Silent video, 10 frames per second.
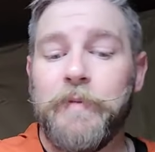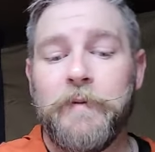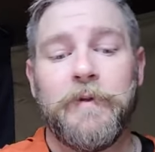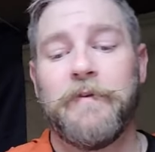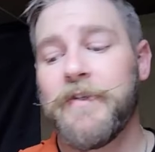
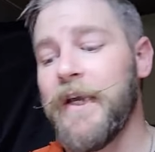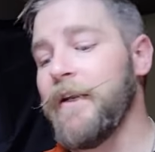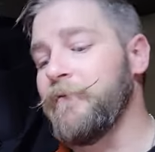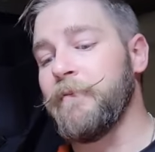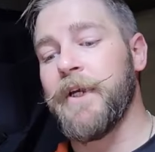People have said
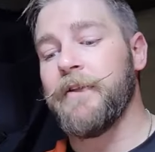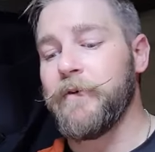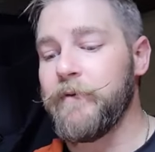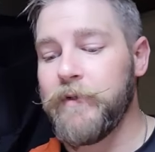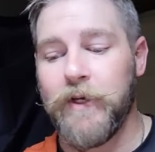it from the
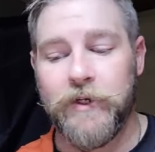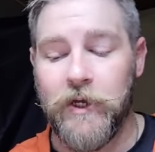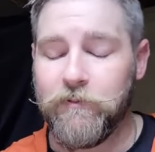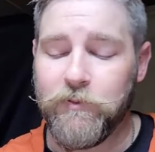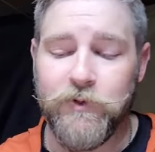other, the
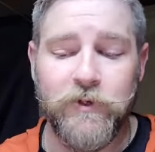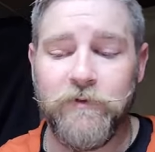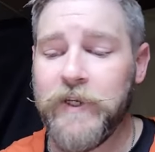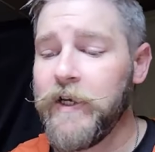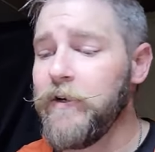Uncomfortable Truths
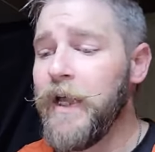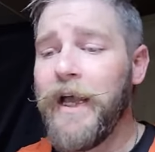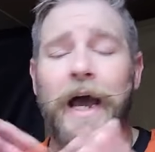video.